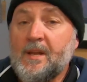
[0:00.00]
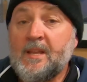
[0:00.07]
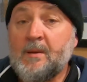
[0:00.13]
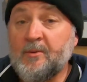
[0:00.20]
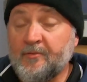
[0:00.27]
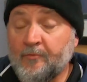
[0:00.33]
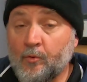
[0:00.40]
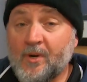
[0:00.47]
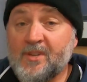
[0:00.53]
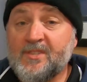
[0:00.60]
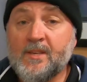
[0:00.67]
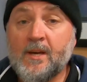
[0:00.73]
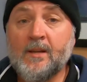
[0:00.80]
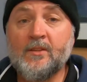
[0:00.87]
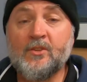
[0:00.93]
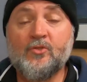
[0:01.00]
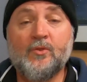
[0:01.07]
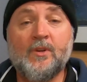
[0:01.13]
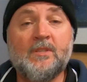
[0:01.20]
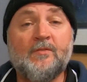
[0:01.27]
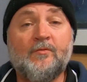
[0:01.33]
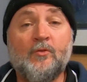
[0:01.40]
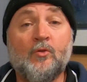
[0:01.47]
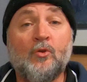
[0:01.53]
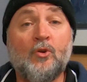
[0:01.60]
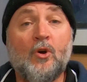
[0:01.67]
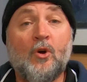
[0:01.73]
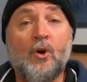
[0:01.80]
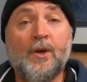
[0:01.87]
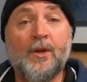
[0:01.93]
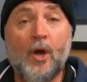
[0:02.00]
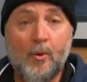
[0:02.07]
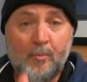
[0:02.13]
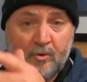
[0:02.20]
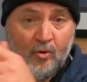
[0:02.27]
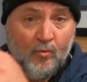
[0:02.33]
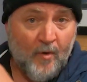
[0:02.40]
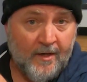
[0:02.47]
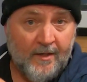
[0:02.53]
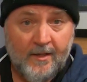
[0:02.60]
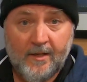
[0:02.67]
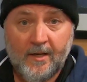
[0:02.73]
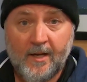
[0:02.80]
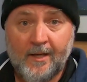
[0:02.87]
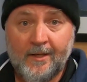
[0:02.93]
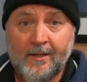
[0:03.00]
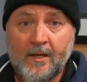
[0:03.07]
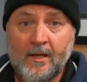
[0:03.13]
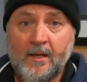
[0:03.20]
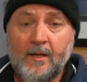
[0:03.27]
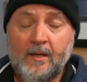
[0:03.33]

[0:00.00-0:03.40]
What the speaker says: Now before I started the transfer, I opened the racking cane